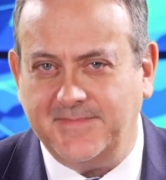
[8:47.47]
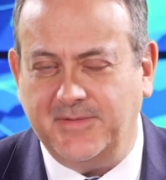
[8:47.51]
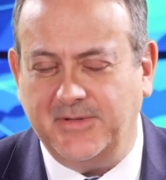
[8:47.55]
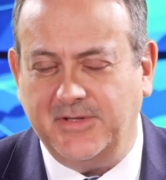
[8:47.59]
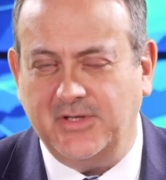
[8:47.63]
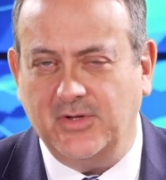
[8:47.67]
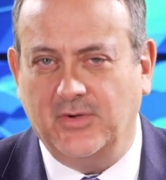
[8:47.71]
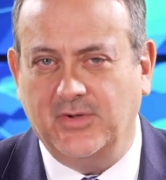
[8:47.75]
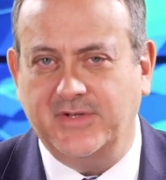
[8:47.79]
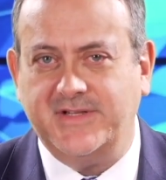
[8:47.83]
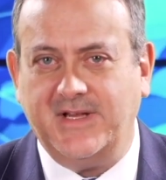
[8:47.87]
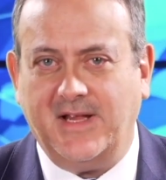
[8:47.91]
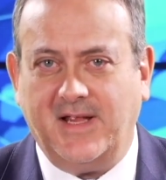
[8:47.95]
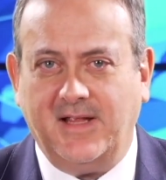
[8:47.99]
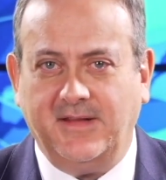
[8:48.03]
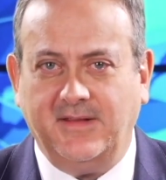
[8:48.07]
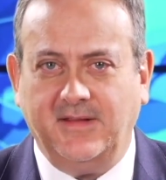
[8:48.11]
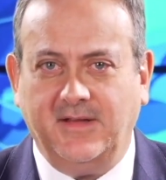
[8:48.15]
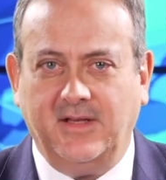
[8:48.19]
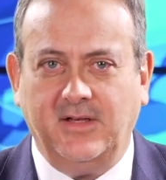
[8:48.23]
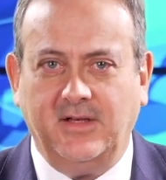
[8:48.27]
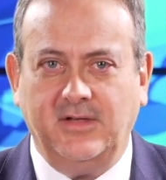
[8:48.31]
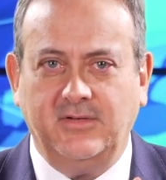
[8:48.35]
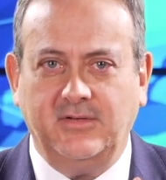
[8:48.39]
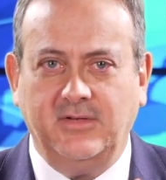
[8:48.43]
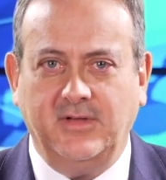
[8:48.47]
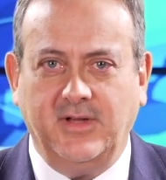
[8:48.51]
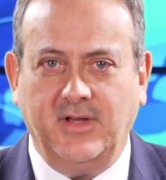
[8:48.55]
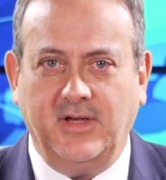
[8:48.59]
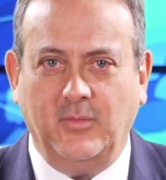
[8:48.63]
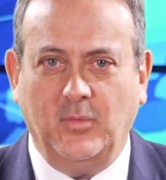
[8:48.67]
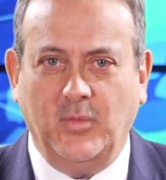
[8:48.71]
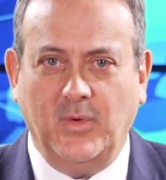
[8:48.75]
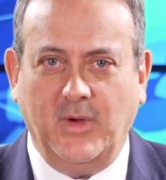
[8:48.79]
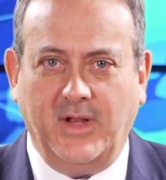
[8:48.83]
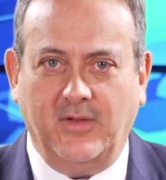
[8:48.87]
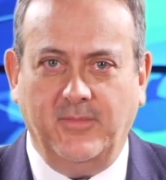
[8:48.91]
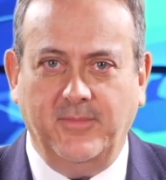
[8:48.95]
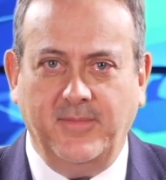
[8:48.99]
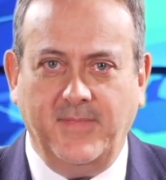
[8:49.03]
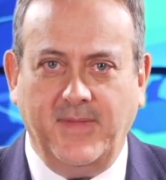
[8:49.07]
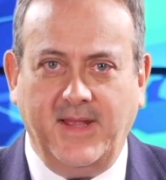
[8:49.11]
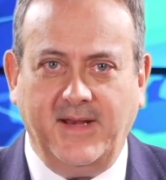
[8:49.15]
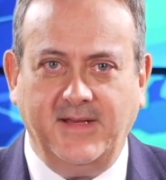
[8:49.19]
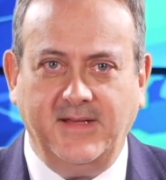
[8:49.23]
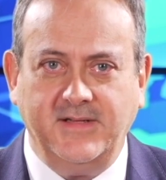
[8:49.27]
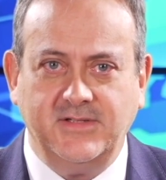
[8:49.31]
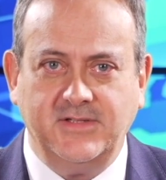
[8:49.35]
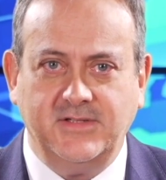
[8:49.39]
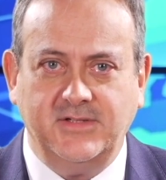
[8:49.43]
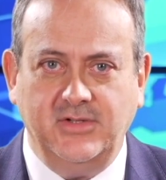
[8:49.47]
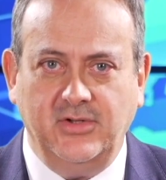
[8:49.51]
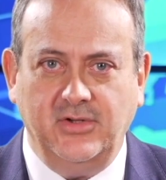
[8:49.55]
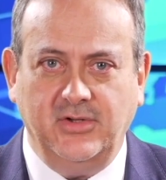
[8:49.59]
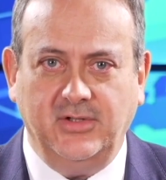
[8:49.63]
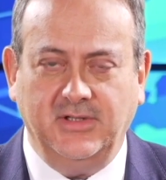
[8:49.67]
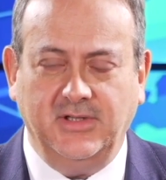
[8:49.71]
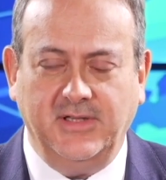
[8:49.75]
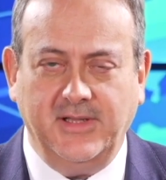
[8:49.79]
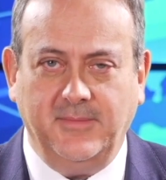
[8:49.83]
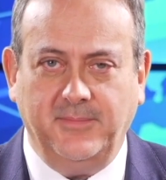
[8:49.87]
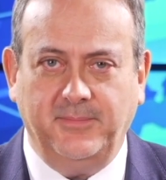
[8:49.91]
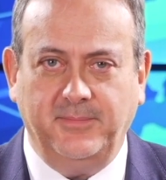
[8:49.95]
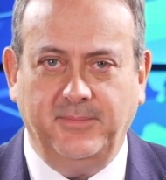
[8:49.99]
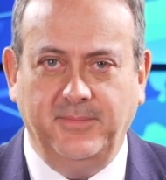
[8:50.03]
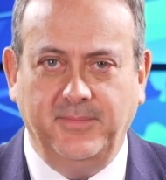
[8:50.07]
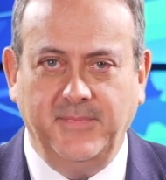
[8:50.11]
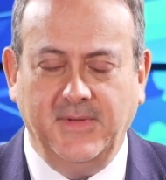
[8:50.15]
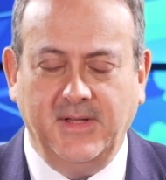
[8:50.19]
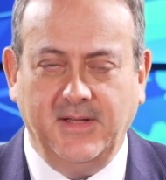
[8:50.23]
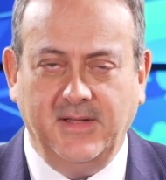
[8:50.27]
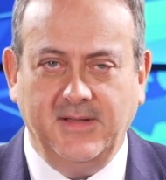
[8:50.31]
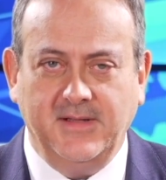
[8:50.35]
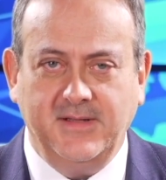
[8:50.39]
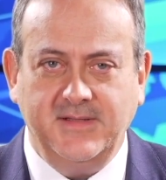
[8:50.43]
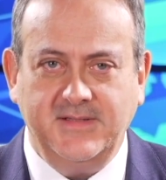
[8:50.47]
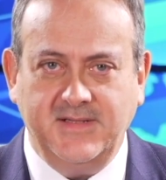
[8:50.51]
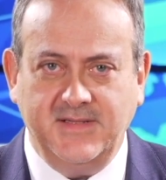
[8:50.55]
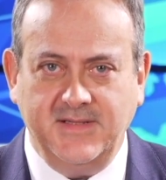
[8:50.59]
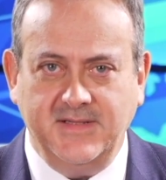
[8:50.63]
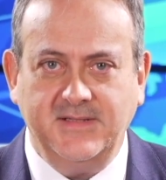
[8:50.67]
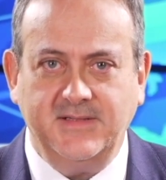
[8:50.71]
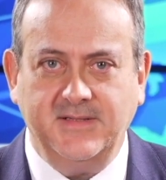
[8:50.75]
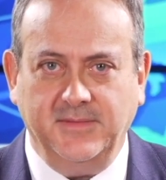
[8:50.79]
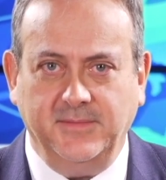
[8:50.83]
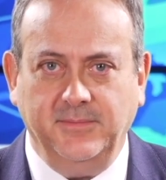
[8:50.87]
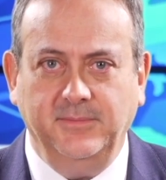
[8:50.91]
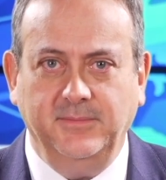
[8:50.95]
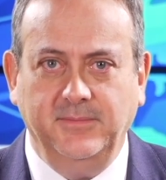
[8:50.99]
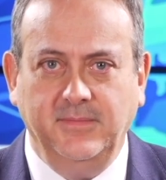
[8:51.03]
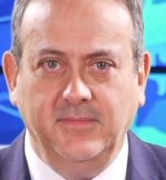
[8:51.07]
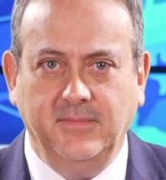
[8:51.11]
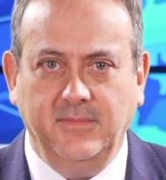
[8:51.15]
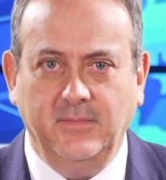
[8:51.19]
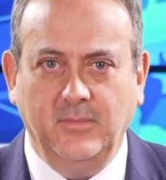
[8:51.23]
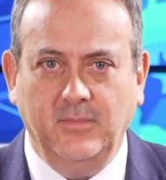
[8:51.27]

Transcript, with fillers: But you're saying that a, that a well managed nuclear system